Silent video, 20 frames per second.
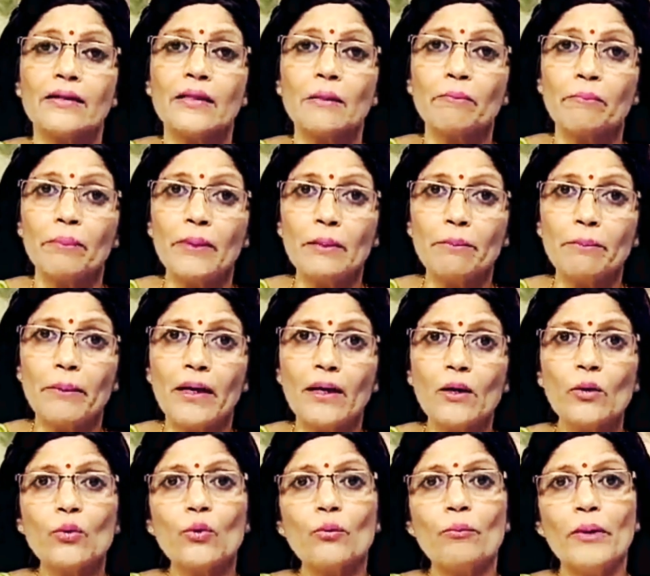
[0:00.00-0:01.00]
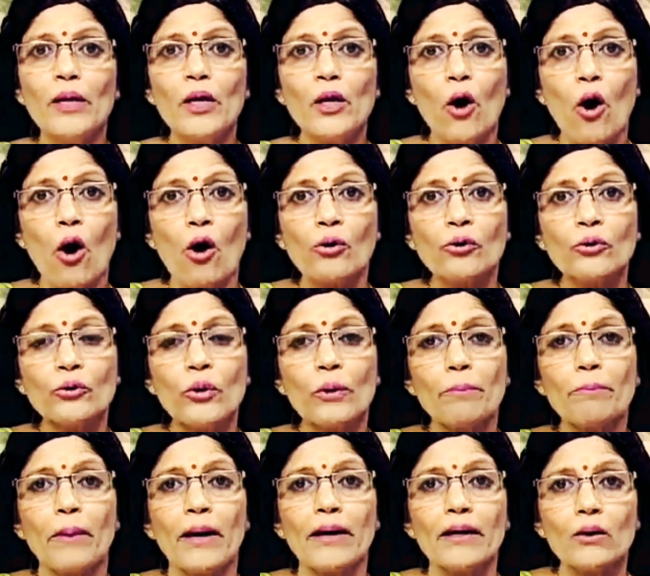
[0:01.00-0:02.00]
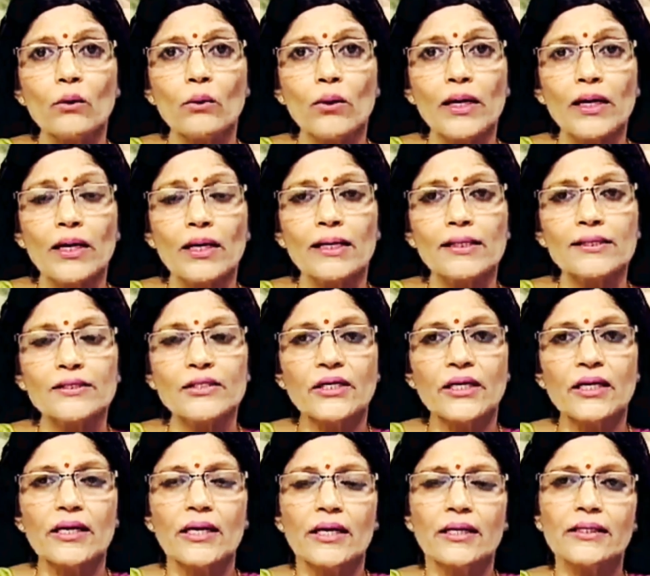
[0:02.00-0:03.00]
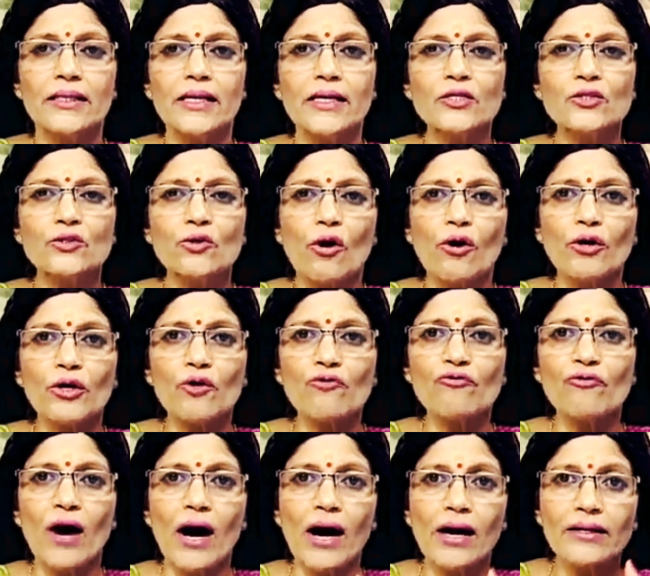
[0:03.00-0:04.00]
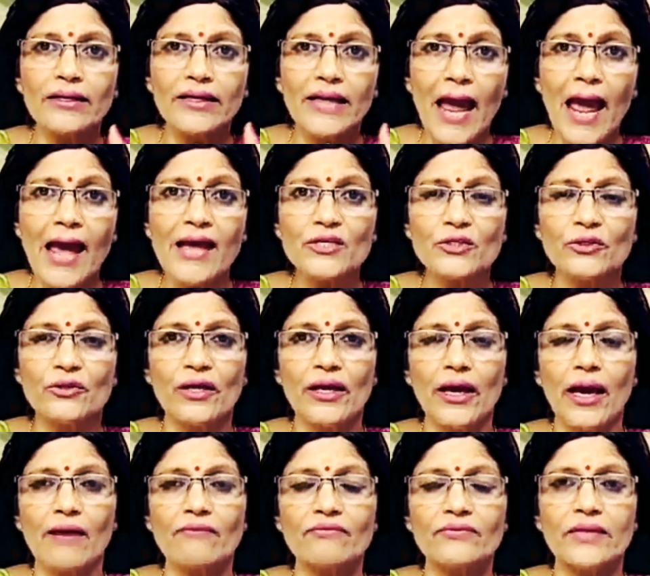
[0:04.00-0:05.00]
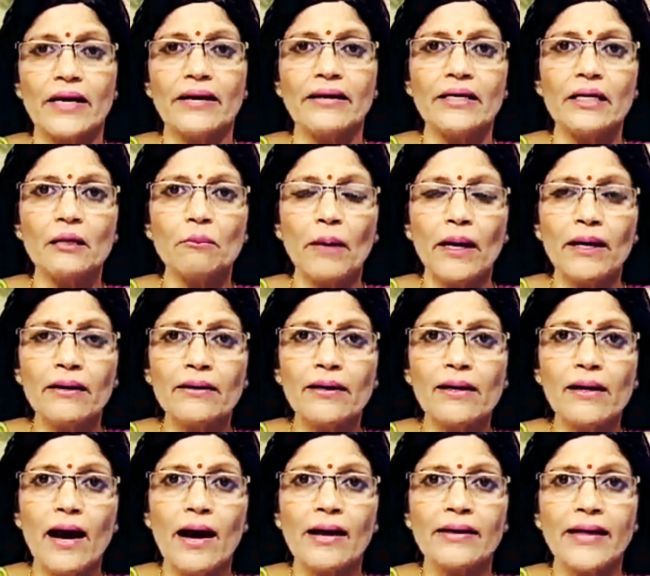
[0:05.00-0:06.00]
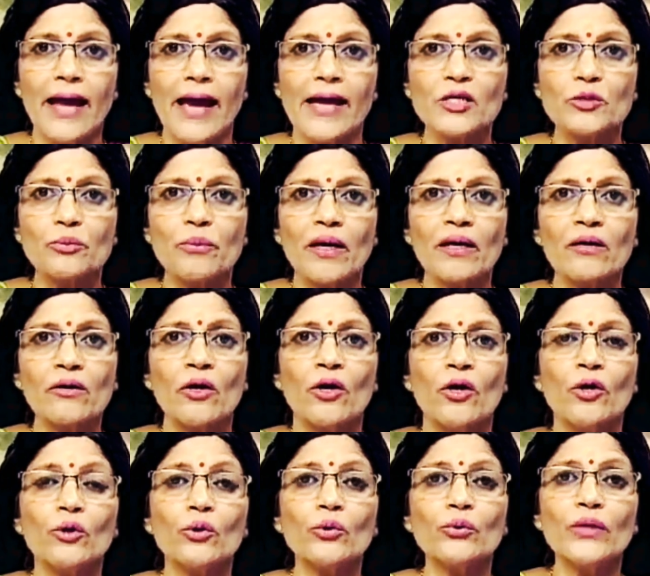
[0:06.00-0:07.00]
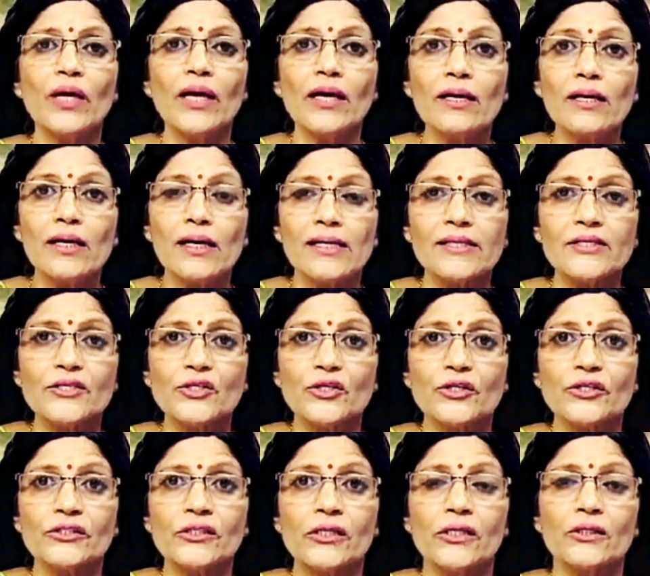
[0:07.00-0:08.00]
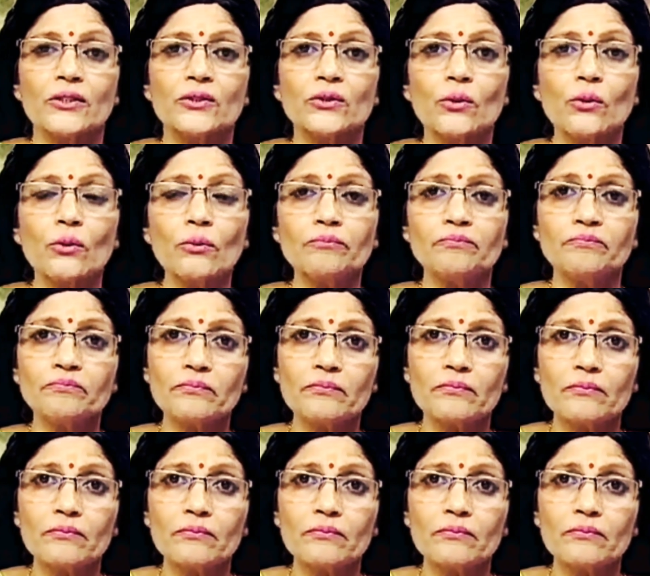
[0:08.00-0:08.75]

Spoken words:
the people who belong to a particular culture, they are sort of attached, they have sentimental attachment to their cultures. So,